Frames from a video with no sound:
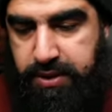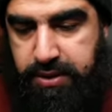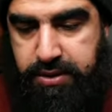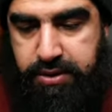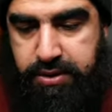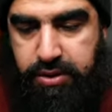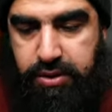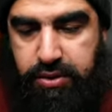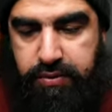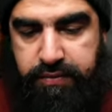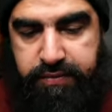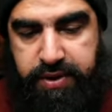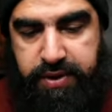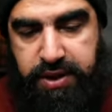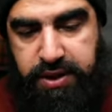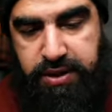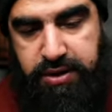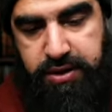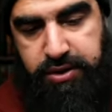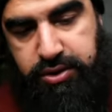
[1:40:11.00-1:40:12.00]
So
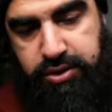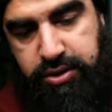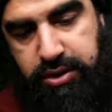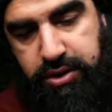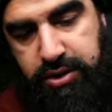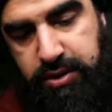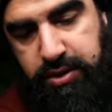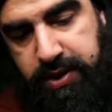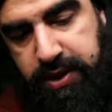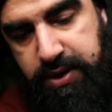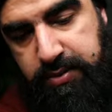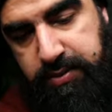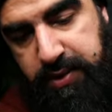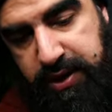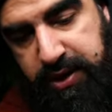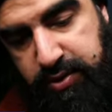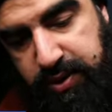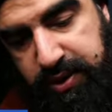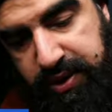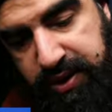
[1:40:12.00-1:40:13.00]
hopefully, inshallah, by, by
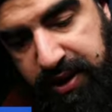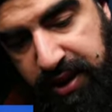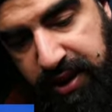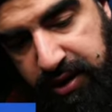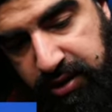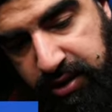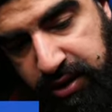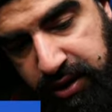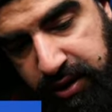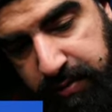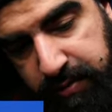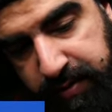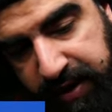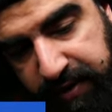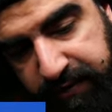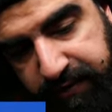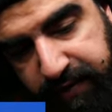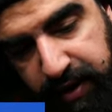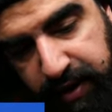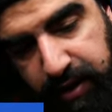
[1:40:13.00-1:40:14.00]
doing that, you're going to
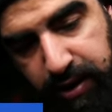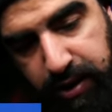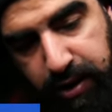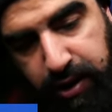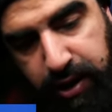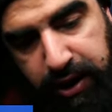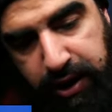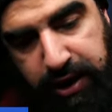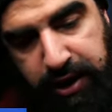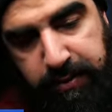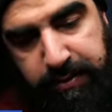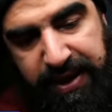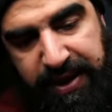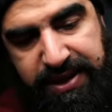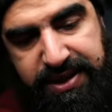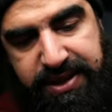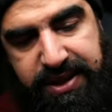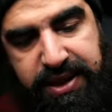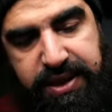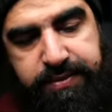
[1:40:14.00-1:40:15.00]
benefit
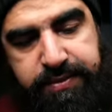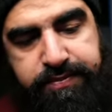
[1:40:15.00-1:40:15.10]
immensely.